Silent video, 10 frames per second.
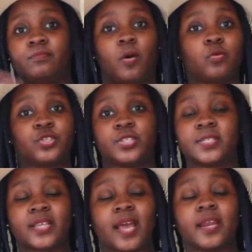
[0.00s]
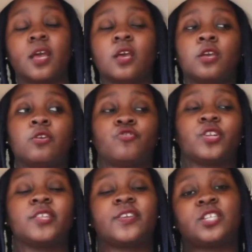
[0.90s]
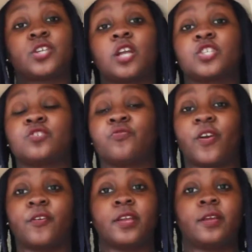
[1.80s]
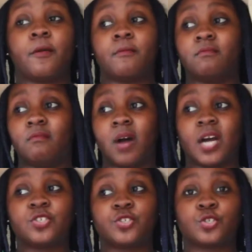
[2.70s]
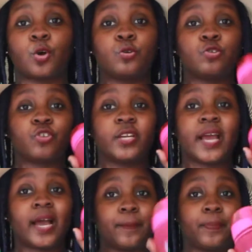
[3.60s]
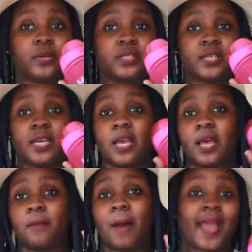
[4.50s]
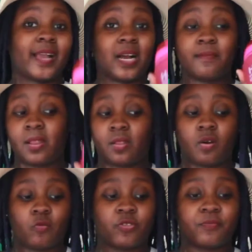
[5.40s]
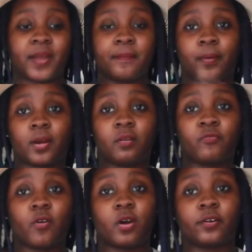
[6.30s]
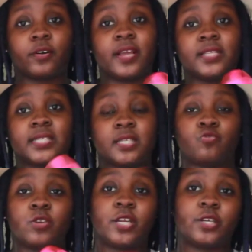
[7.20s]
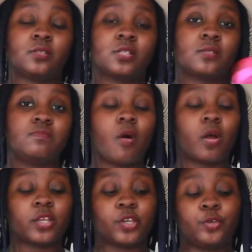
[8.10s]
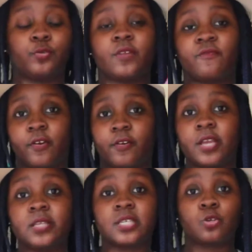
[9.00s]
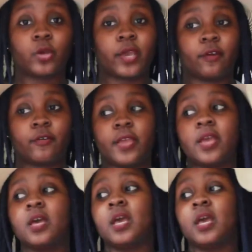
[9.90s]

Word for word: ocean side, usually they charge it very much. So usually I put I come along with my bottle of water, and this is really small and cute and very easy to carry.